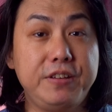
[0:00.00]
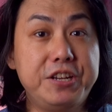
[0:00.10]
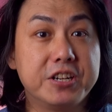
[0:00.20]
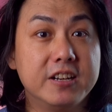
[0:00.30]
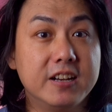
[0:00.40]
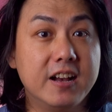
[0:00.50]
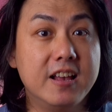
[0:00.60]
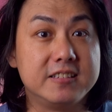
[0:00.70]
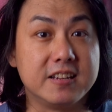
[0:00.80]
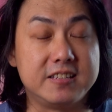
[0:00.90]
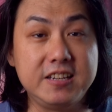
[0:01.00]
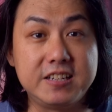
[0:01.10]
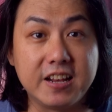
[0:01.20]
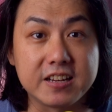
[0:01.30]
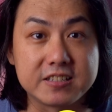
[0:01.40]
feature earns the
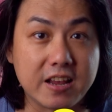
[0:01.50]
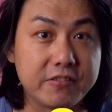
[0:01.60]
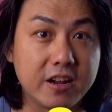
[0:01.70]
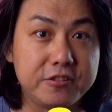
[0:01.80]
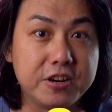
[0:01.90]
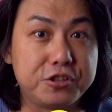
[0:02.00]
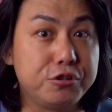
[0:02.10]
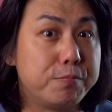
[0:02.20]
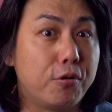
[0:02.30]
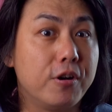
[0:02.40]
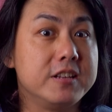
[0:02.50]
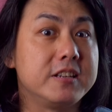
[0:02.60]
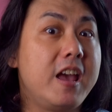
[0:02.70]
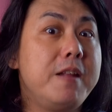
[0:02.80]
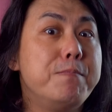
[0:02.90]
CT-X700 2
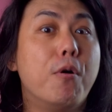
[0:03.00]
points and